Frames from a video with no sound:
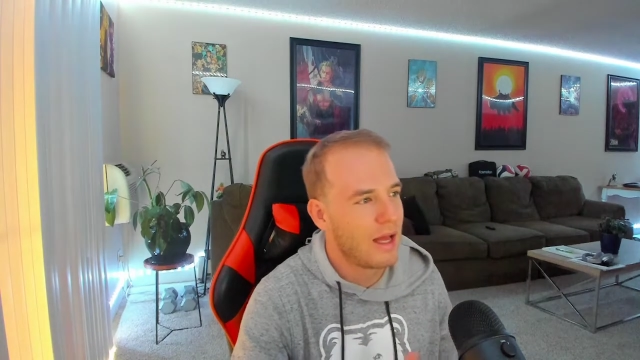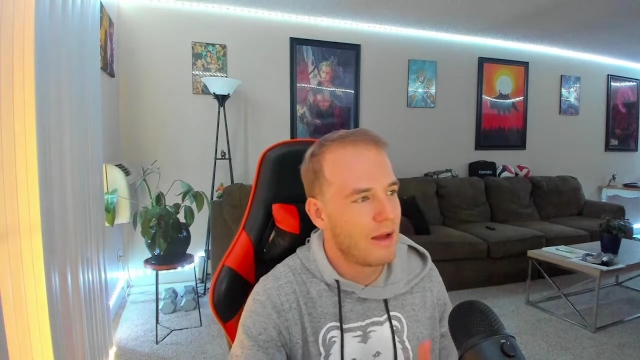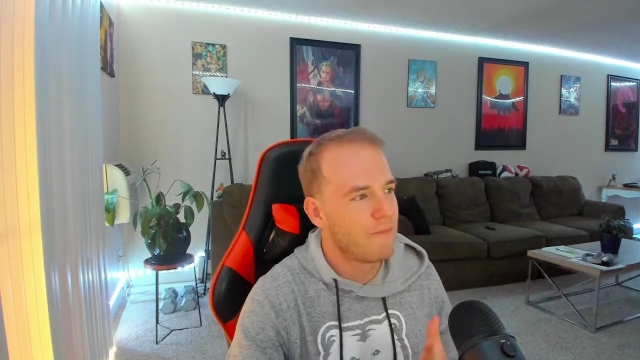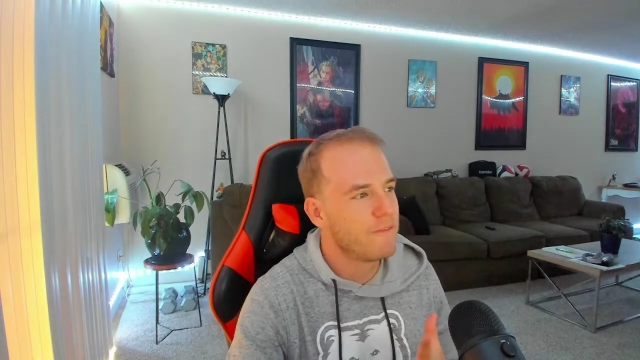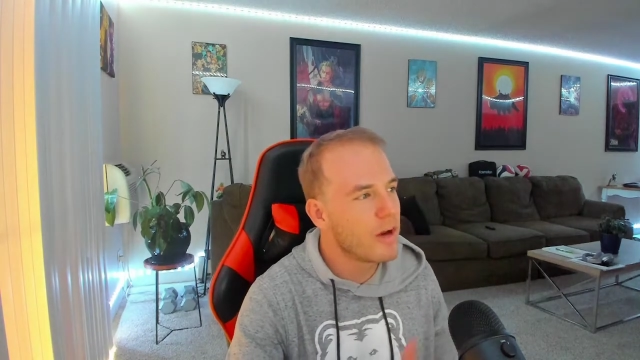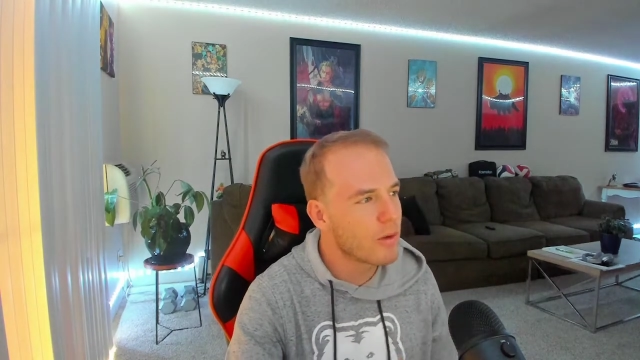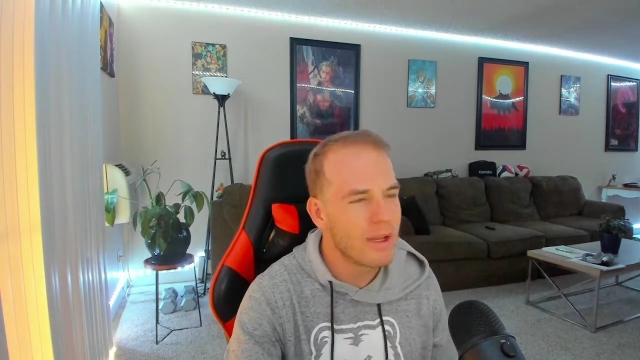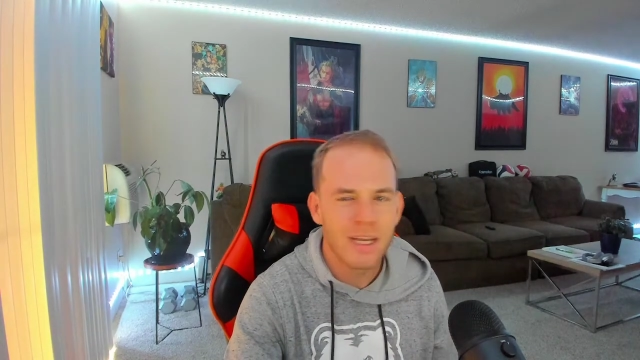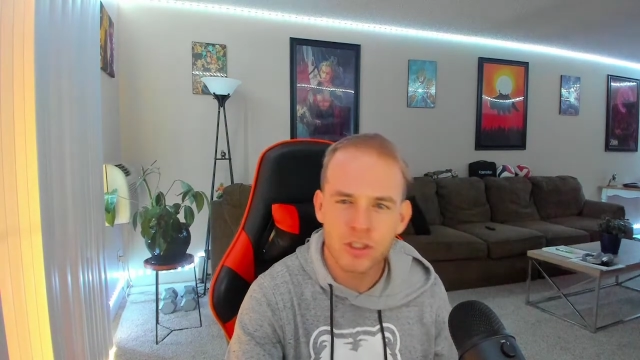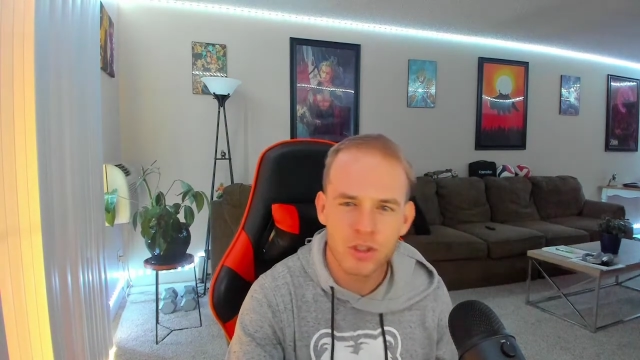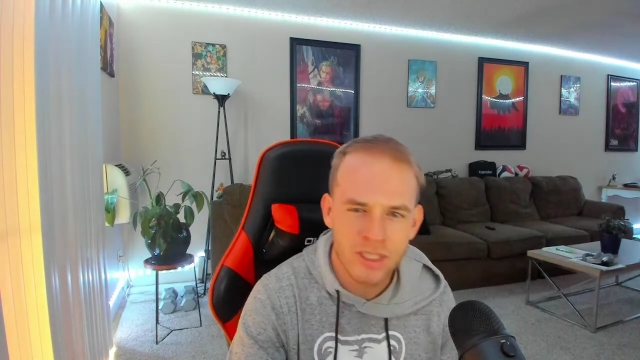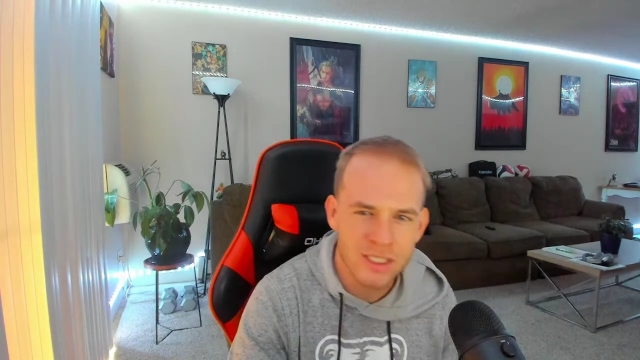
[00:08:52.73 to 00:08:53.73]
Very
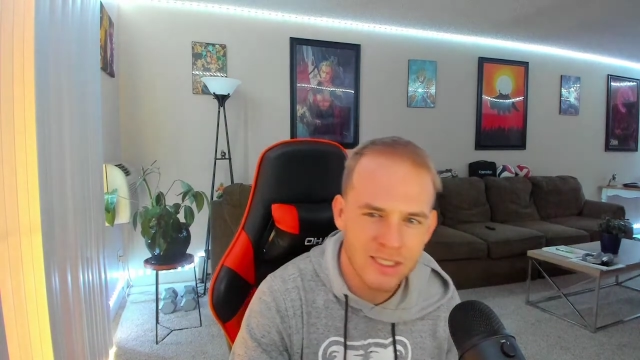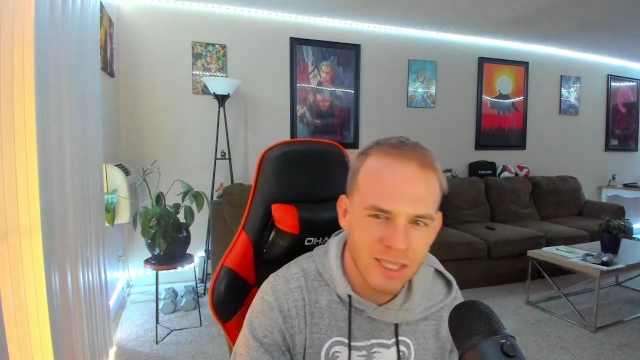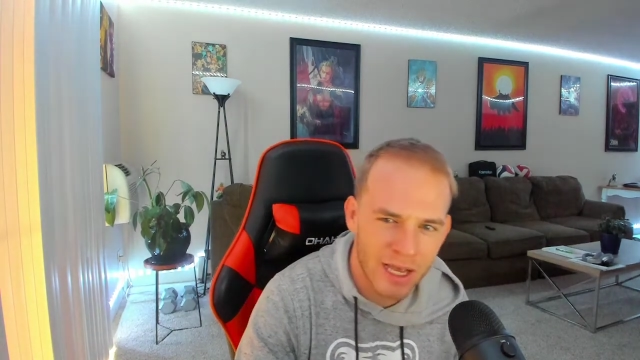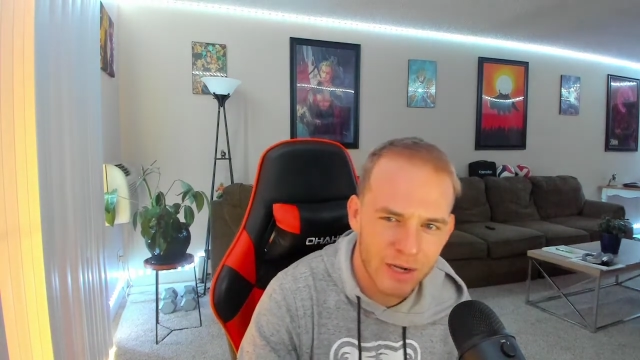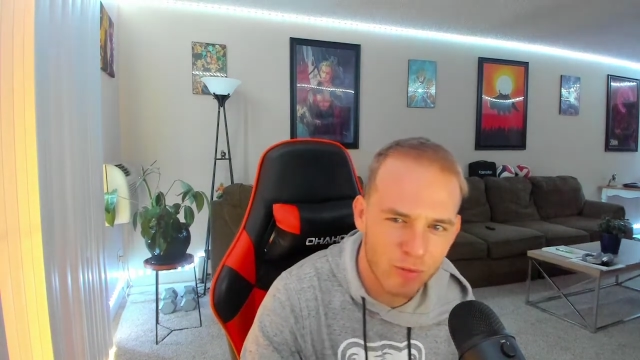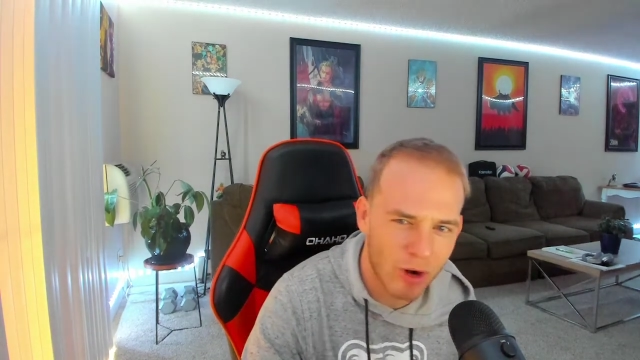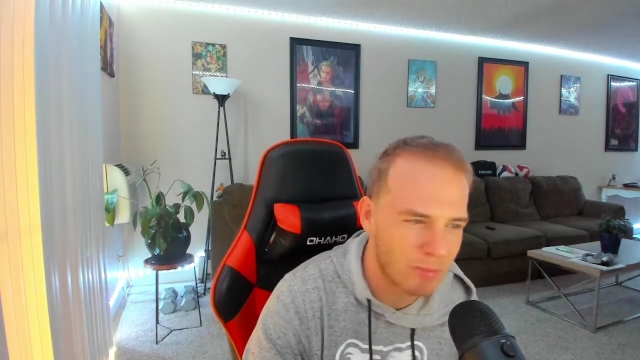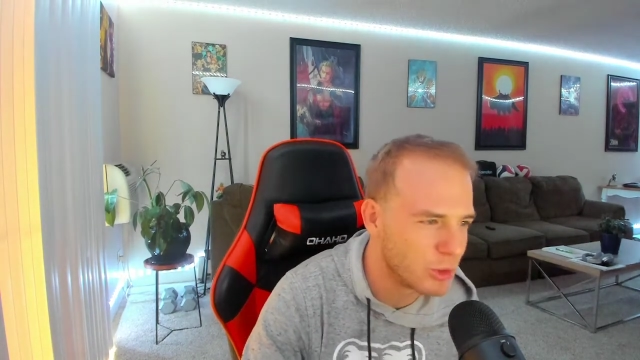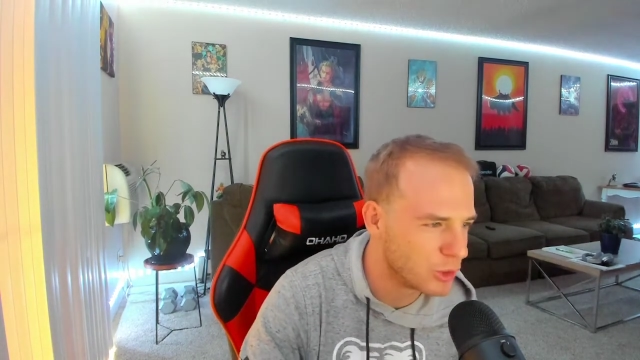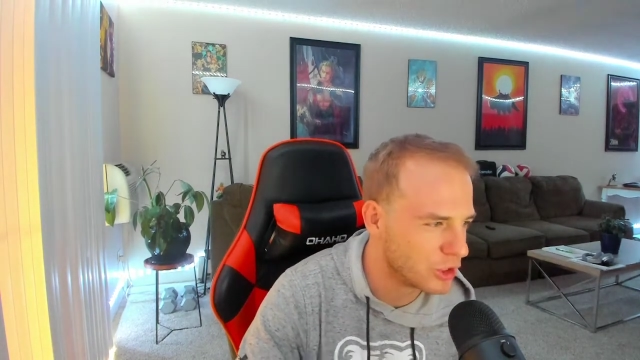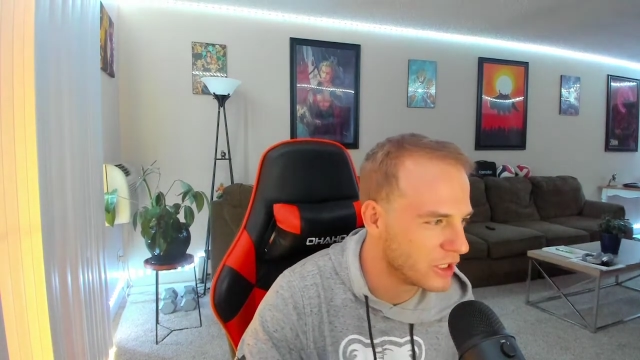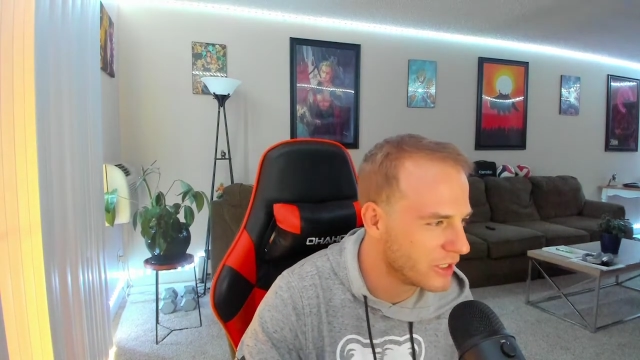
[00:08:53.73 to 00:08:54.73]
interesting side of Rob
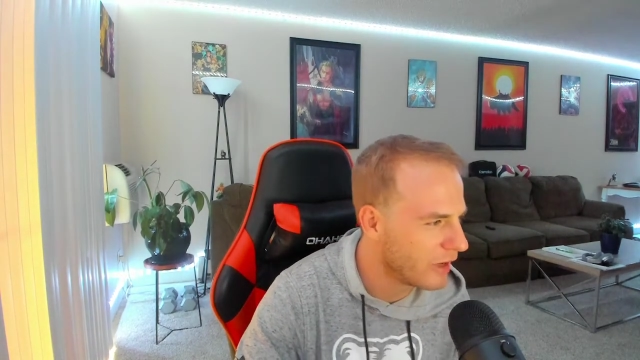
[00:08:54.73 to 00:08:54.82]
Lucci.